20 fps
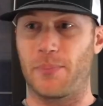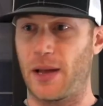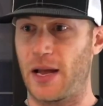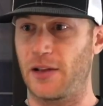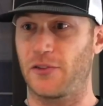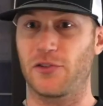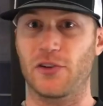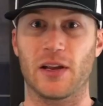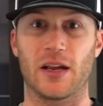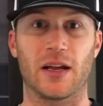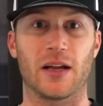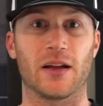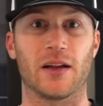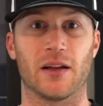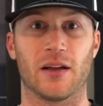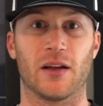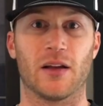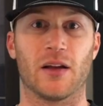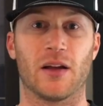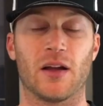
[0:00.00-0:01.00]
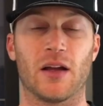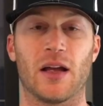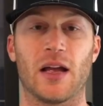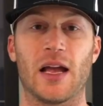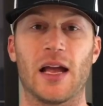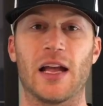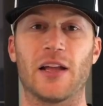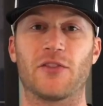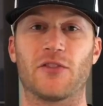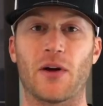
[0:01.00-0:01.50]
Pitching,
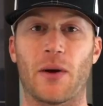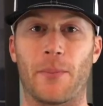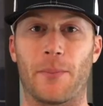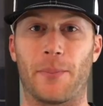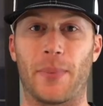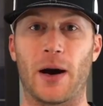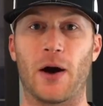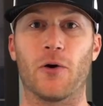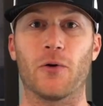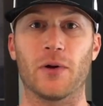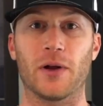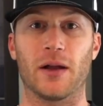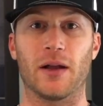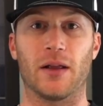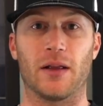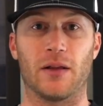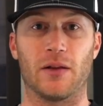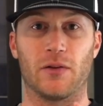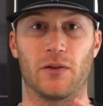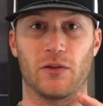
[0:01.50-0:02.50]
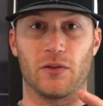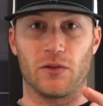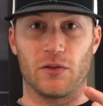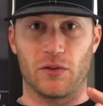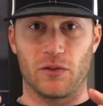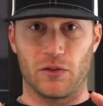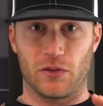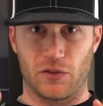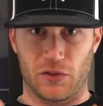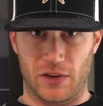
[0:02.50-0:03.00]
it's about
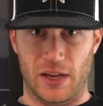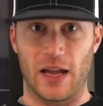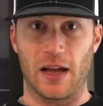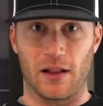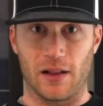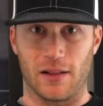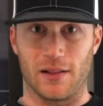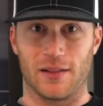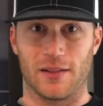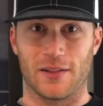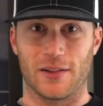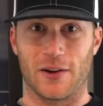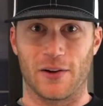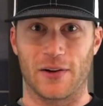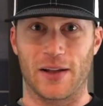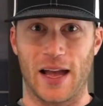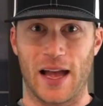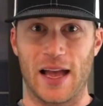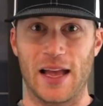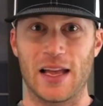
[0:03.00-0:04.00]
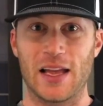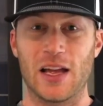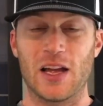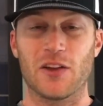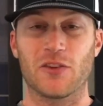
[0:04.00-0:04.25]
skill, okay?